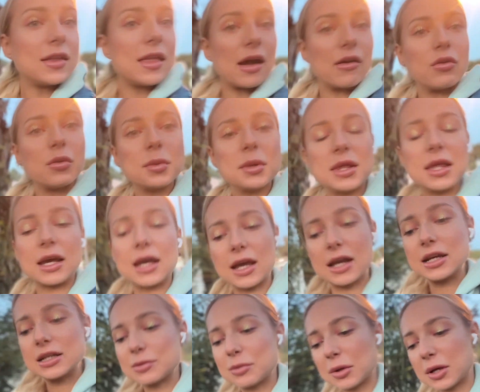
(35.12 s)
that will be the
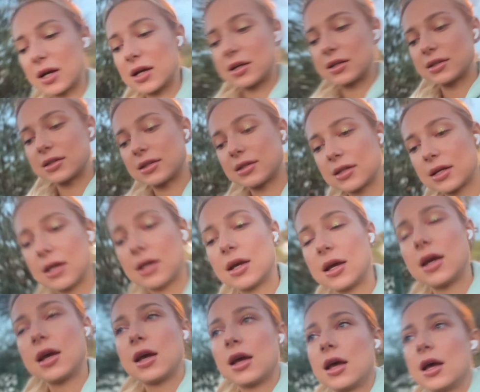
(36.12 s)
case because
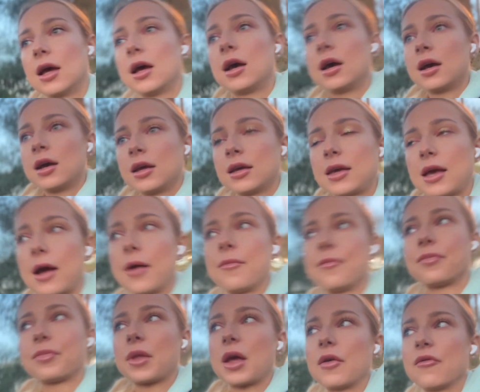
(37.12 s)
yeah,
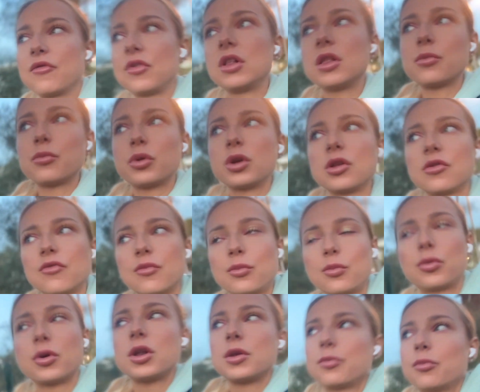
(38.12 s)
I'm feeling
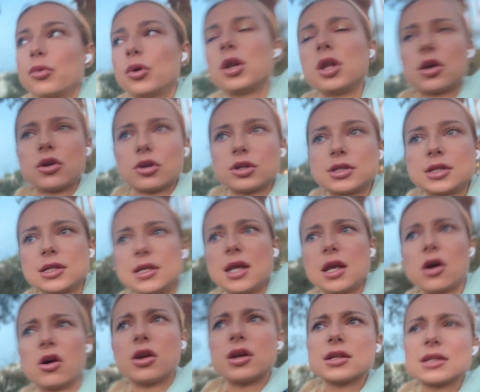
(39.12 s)
pretty good today.
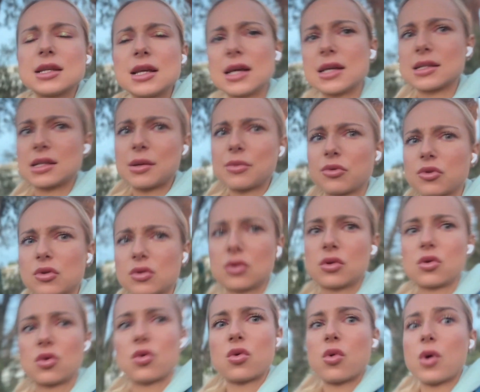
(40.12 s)
Honestly, I slept
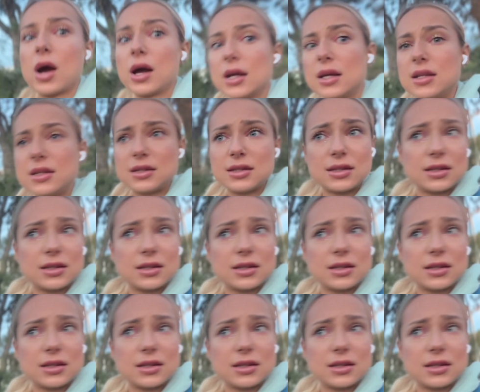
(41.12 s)
quite